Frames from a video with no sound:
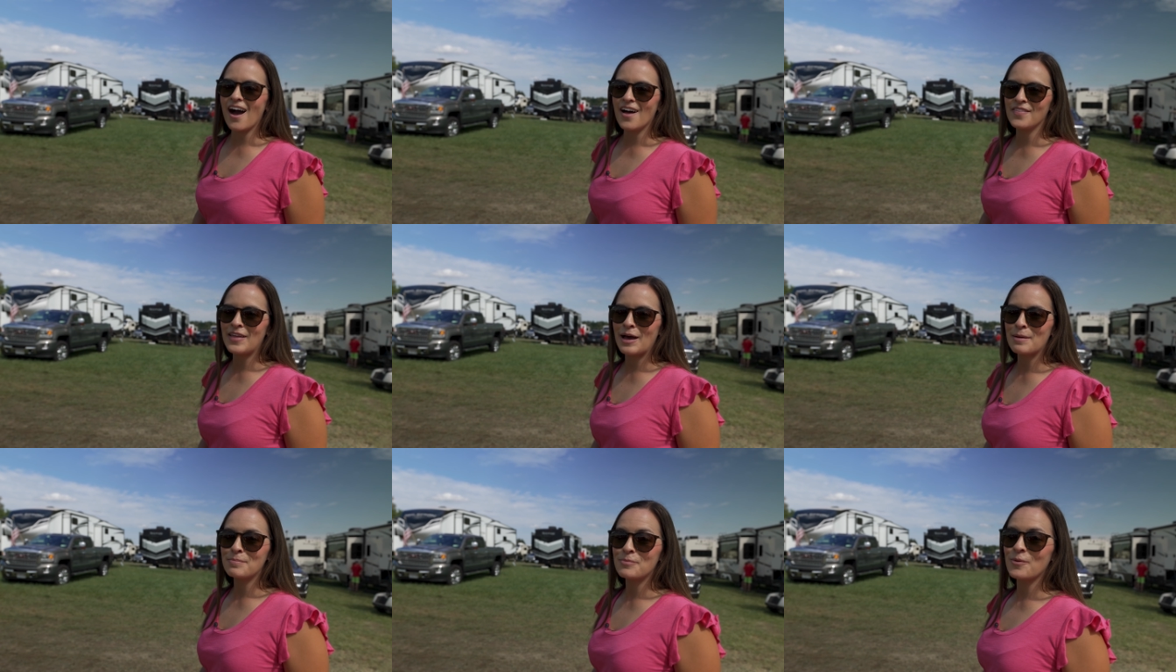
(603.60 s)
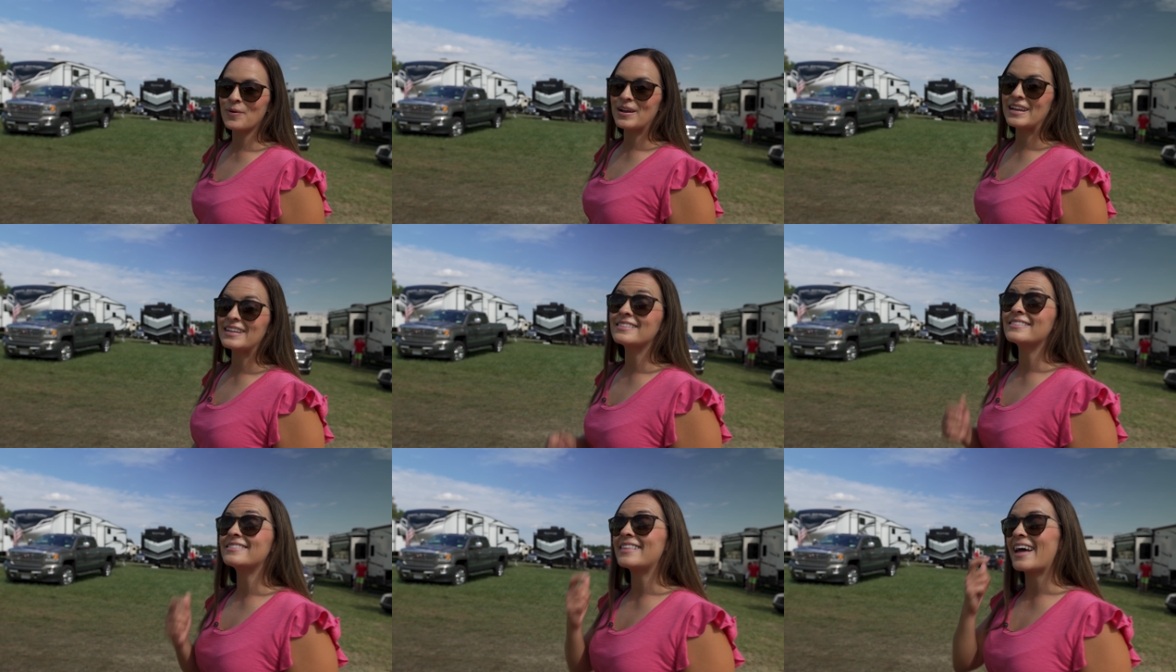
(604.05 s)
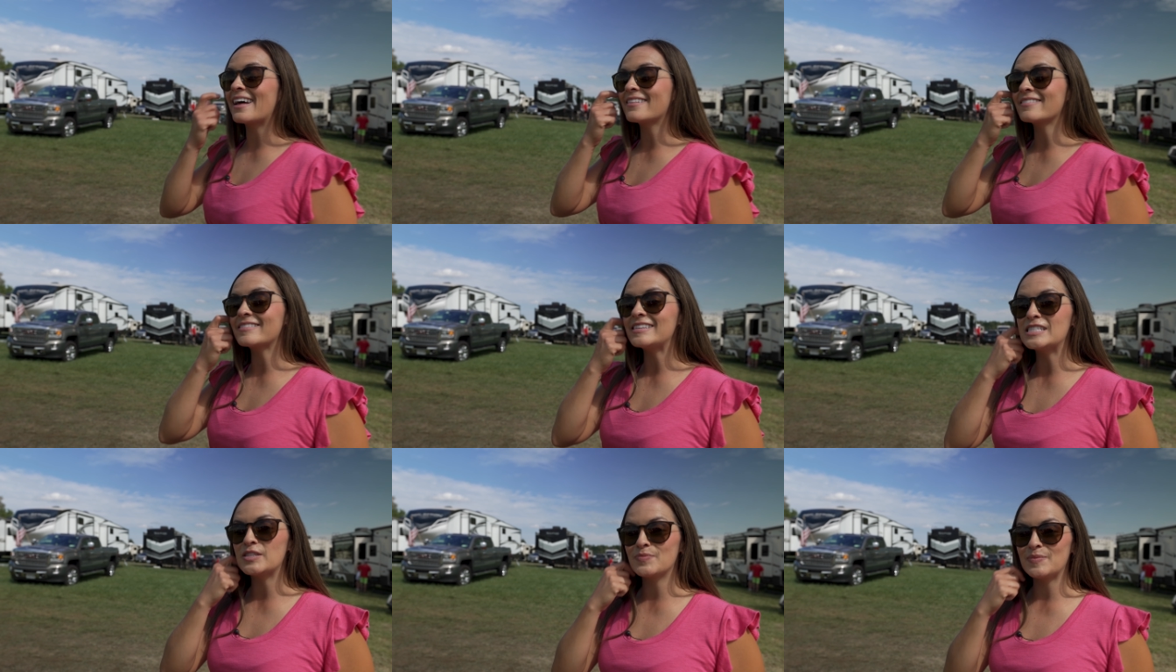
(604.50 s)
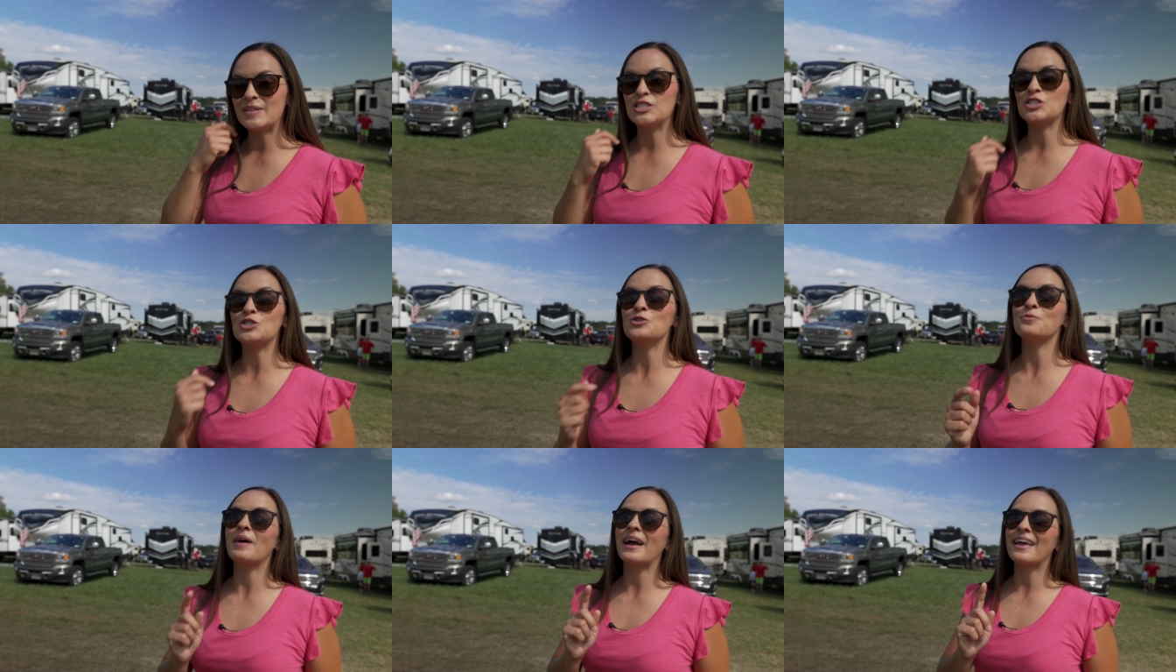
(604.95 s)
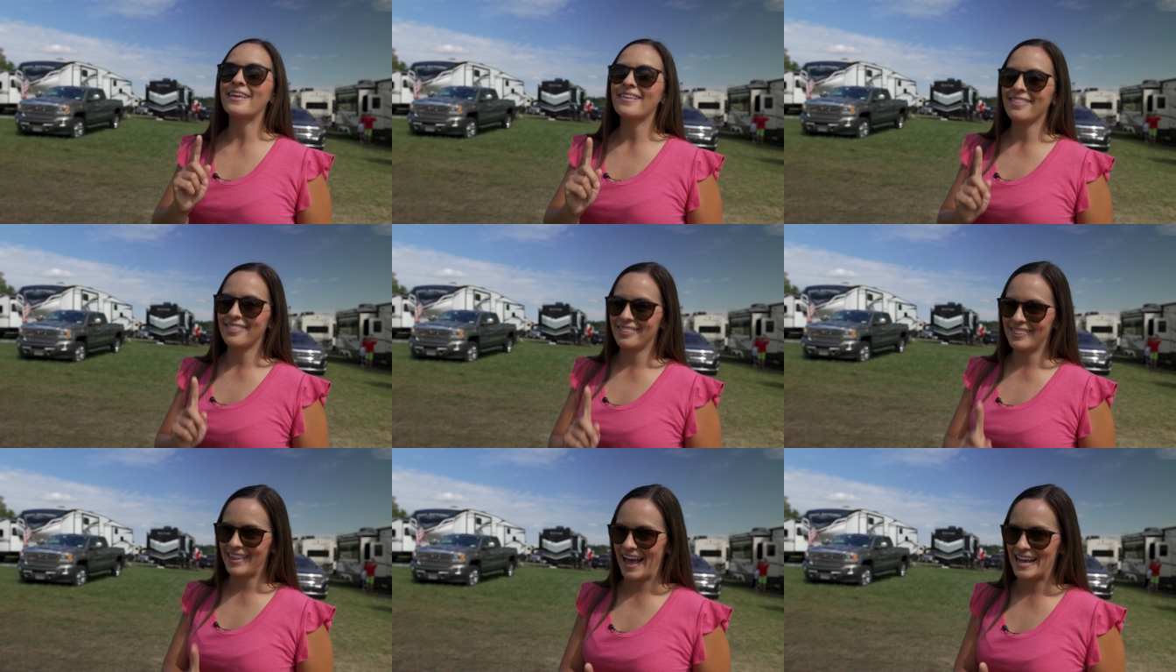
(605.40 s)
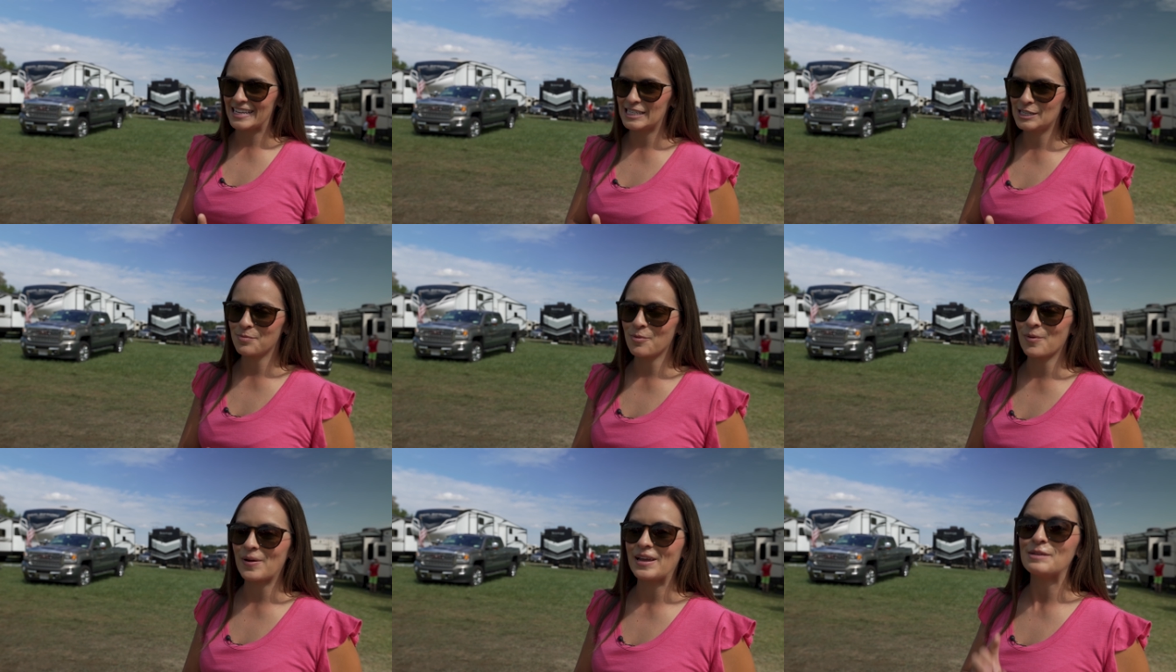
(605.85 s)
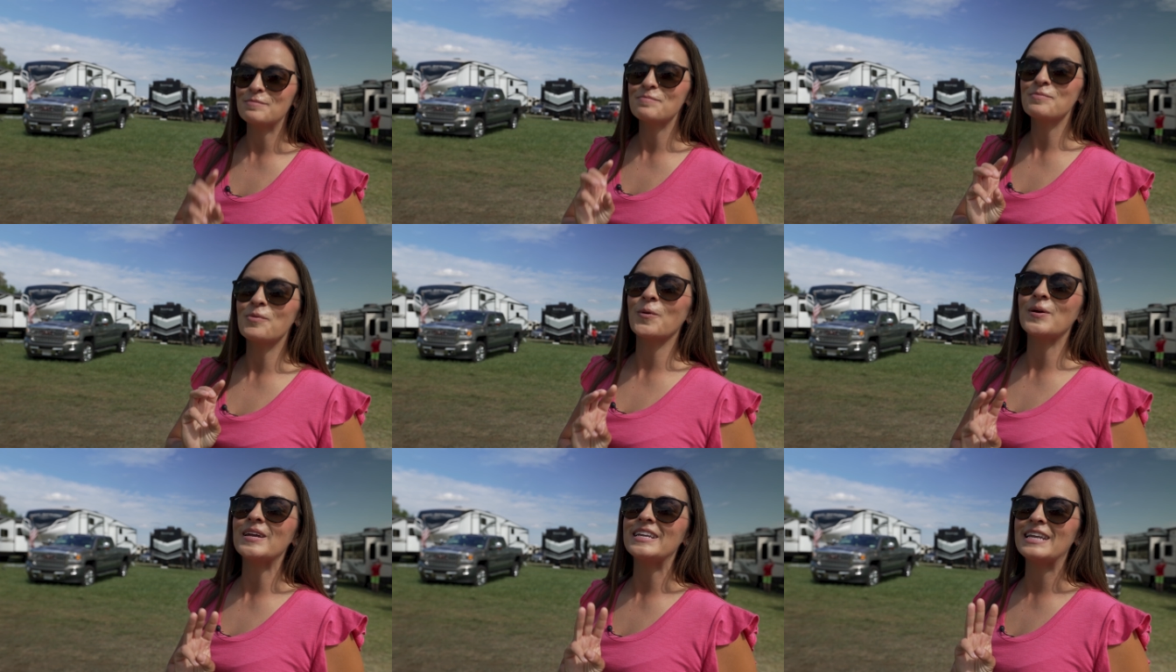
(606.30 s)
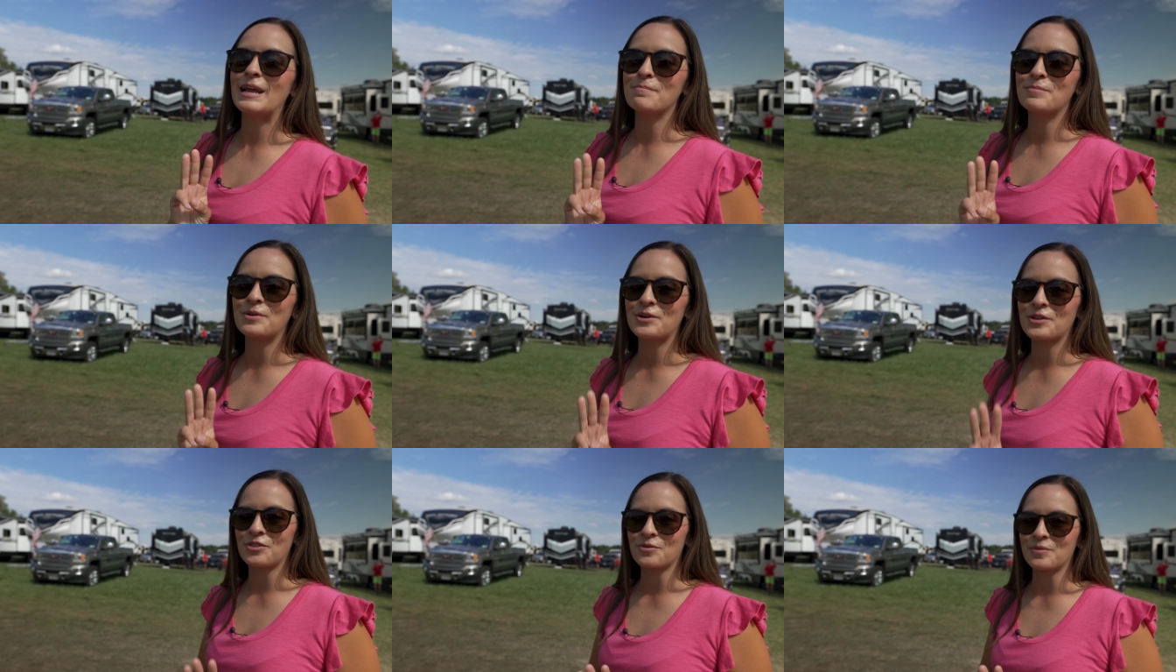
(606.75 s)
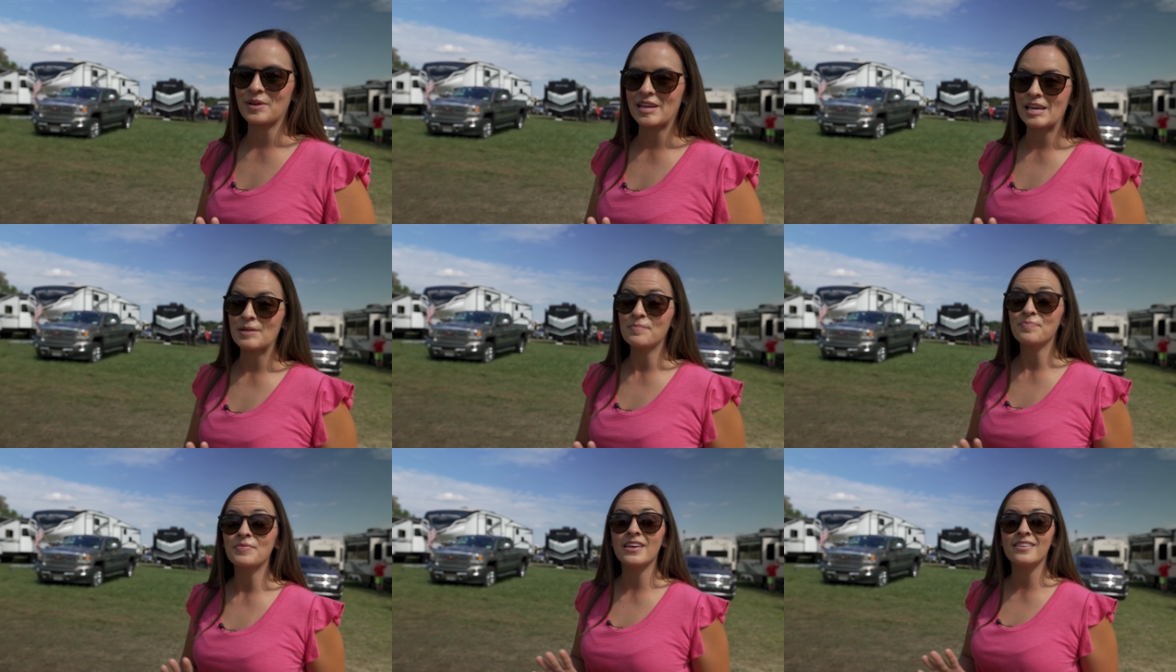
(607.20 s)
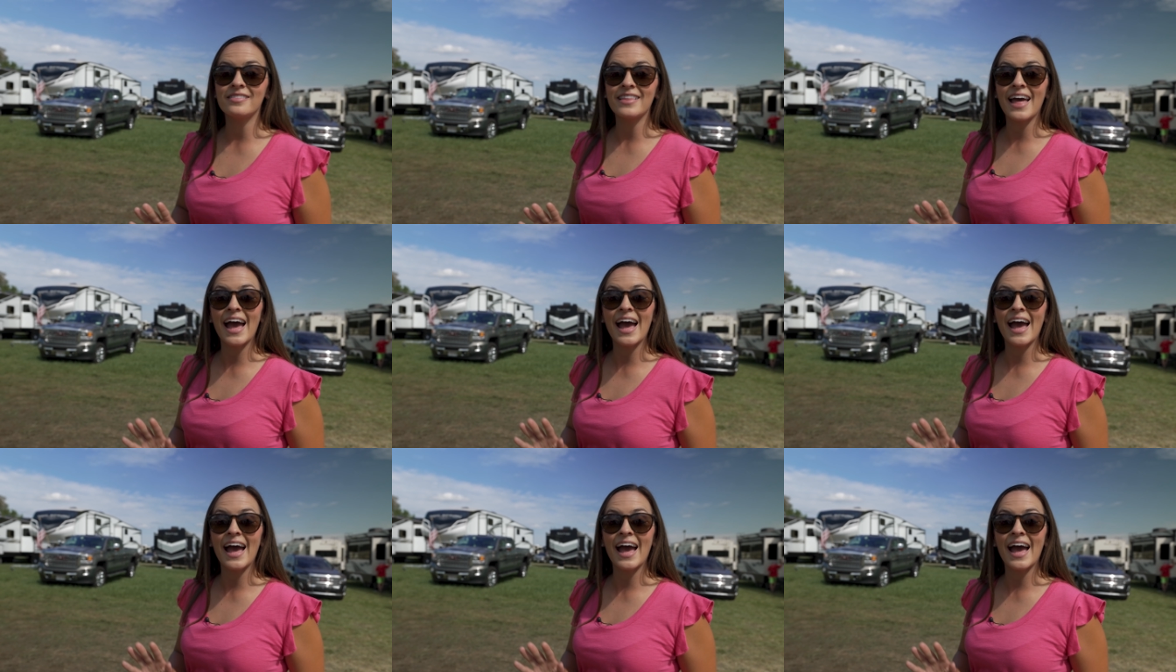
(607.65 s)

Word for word: on that point, that leads me to my last point, point number 3, and